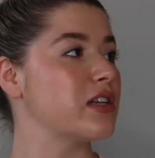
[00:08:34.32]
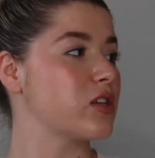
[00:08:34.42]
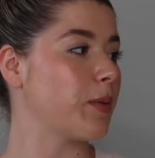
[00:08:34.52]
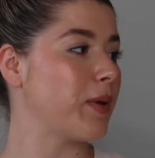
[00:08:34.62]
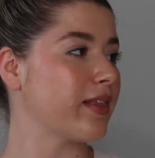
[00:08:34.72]
So
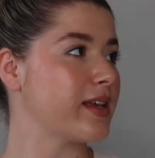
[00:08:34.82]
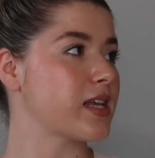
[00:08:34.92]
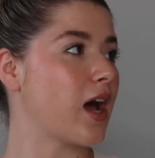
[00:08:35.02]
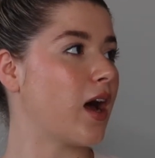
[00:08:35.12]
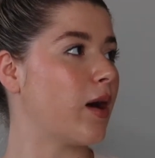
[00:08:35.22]
I picked this
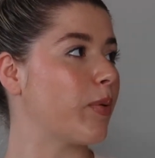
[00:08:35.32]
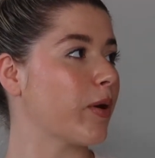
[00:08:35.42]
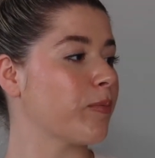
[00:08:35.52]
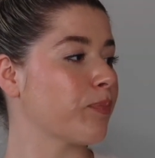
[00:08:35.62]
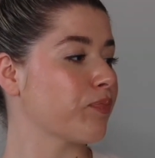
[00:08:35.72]
up
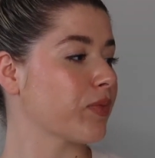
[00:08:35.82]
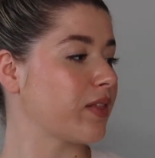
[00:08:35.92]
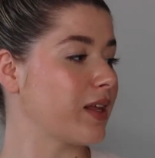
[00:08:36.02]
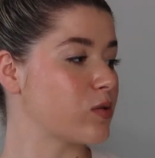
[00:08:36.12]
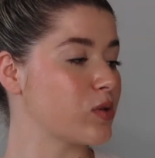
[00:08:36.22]

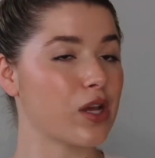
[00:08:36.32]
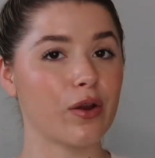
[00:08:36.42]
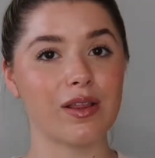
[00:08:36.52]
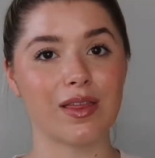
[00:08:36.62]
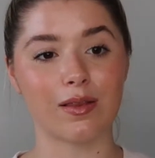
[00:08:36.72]
this was the
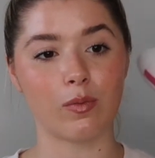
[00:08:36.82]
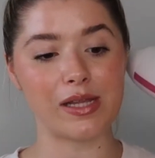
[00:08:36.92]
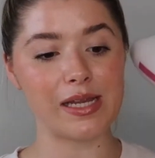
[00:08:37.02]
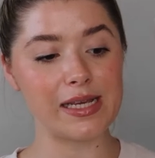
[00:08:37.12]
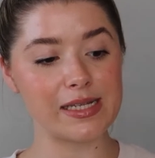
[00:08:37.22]
only thing that we
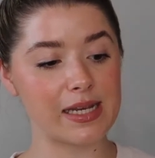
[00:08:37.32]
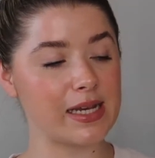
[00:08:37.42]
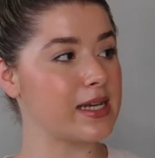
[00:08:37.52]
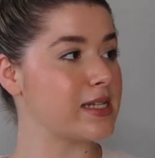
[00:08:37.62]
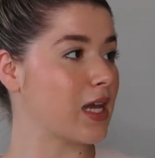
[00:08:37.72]

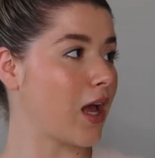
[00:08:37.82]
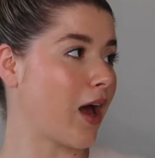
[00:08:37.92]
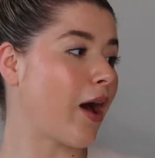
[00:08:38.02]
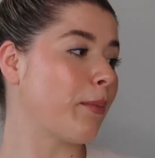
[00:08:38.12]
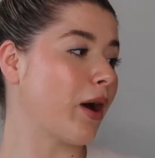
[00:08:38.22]
needed,
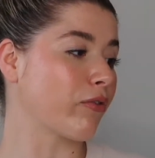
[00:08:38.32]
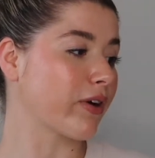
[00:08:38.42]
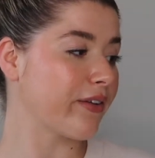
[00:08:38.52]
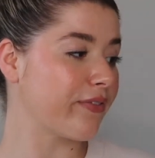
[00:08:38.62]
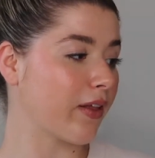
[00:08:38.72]
um, a
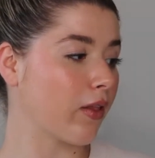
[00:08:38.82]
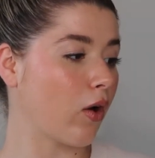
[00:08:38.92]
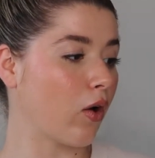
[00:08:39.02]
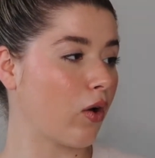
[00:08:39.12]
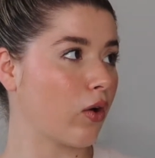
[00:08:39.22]
refill
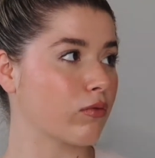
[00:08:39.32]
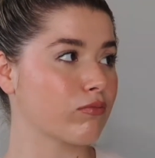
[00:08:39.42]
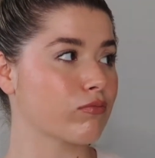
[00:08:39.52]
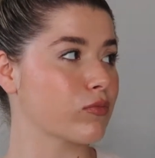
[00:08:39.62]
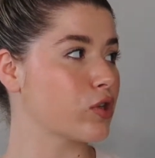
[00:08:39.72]

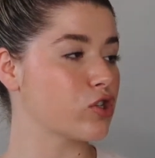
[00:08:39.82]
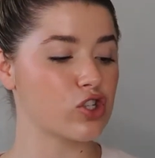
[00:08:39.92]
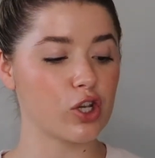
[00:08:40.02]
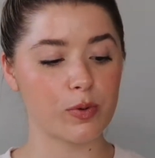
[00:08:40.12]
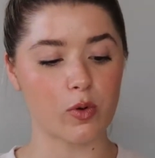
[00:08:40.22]
on,
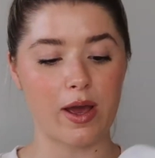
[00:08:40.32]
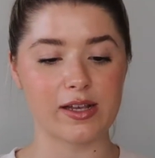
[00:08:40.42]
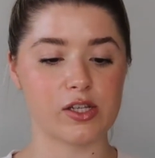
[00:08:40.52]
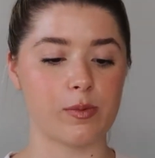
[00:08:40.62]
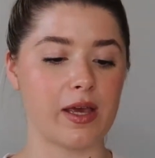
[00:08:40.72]
super quick,
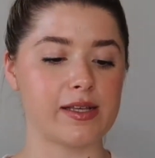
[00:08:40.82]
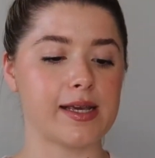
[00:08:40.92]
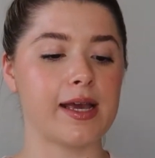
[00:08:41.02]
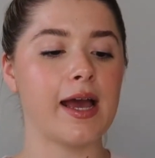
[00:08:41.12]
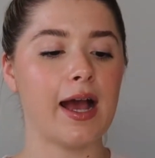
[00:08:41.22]
super
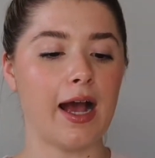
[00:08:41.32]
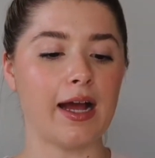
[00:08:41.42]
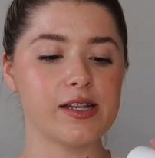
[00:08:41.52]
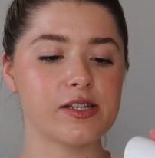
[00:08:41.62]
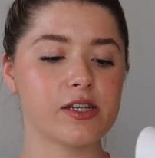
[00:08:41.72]
easy.
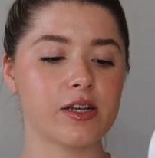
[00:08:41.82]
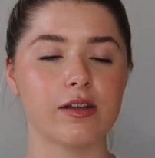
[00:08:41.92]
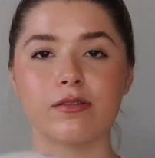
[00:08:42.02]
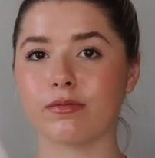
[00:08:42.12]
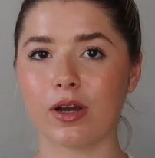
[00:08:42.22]
And
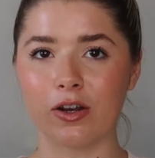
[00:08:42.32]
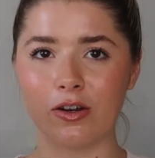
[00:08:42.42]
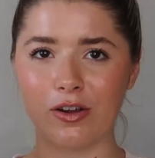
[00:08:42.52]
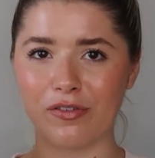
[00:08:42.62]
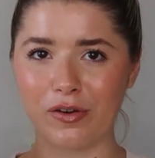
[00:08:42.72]
I don't
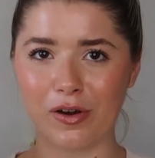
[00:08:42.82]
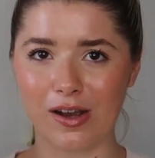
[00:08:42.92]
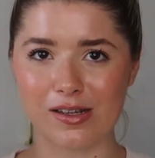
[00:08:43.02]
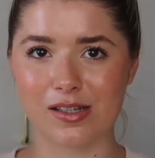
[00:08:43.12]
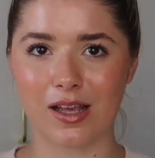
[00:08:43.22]
know if you
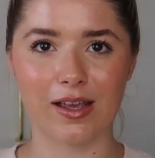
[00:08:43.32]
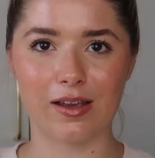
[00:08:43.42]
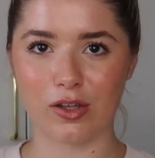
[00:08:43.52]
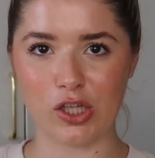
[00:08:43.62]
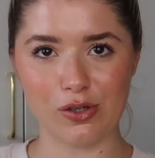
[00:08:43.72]
guys
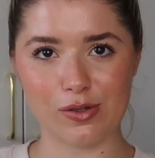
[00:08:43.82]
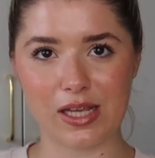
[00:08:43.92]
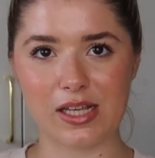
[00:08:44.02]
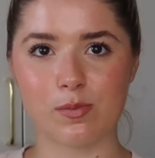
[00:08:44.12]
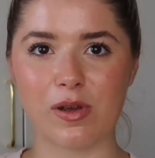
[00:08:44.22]
like use
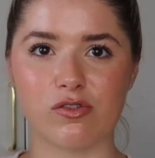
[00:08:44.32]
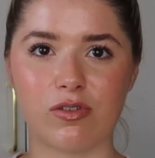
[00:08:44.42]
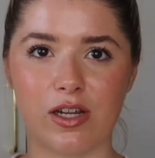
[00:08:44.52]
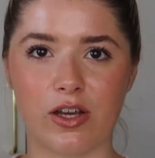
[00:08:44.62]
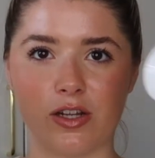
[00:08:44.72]
this, but it's
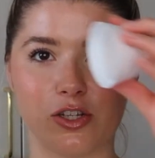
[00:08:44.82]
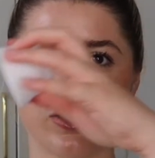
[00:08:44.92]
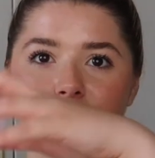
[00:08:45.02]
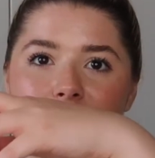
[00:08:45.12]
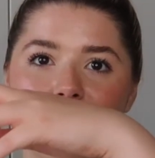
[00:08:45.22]
really good.
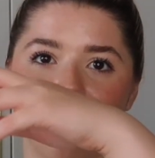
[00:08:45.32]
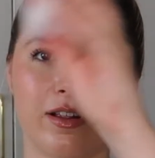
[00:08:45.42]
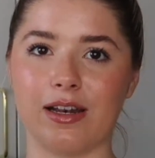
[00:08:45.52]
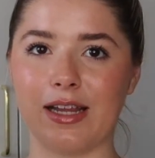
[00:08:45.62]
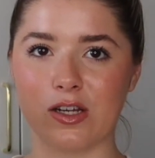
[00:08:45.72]
You get
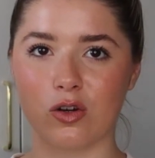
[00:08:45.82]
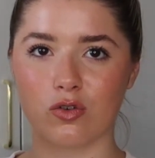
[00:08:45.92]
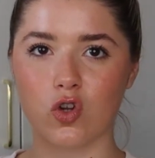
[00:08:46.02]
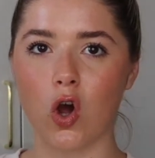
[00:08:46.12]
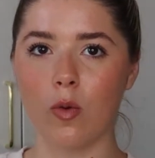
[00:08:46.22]
the lid on
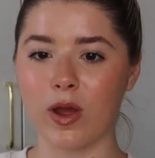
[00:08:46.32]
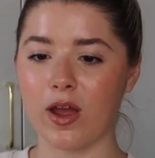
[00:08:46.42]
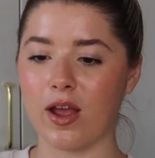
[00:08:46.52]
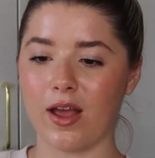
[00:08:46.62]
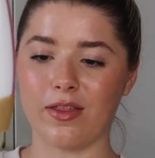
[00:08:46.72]
top
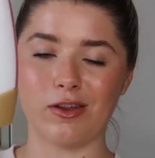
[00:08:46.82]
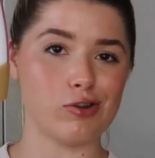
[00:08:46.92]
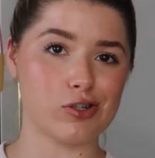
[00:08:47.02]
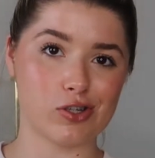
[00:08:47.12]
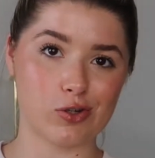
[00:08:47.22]
and then you
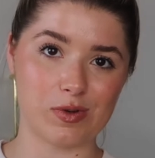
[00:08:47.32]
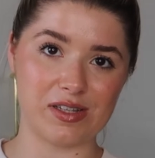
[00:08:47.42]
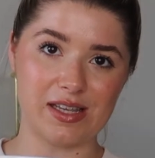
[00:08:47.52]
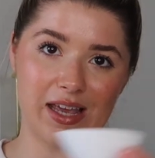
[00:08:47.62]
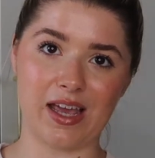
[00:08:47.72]
just
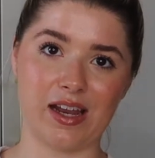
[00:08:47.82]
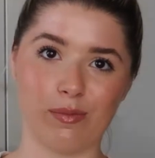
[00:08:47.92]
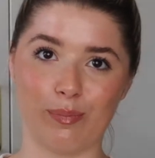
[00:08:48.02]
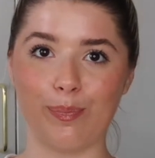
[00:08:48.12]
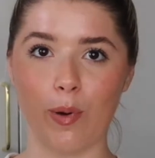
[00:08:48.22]
squeeze it
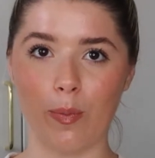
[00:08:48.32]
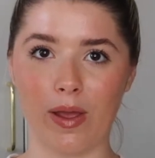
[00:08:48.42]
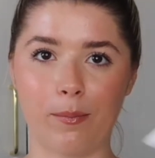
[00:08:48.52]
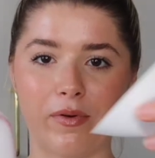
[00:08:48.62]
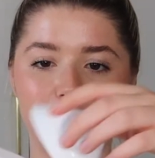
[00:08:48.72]
in, pop it
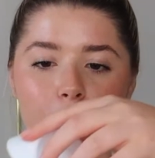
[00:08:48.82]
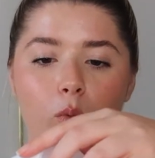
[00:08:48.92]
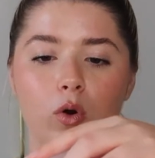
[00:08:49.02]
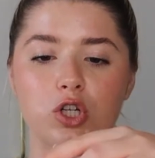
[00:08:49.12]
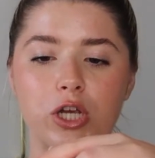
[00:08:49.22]
in with your
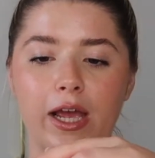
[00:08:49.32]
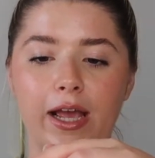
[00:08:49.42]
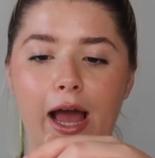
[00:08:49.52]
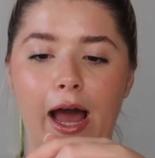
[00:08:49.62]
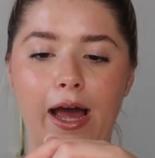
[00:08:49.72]

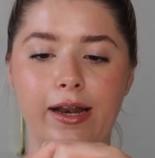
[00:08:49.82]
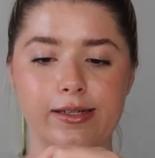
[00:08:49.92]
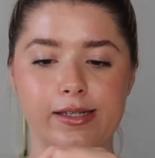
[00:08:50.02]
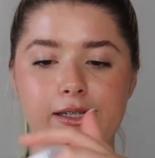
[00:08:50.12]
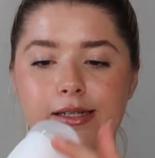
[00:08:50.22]
washing
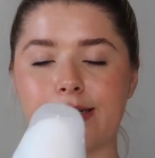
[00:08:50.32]
and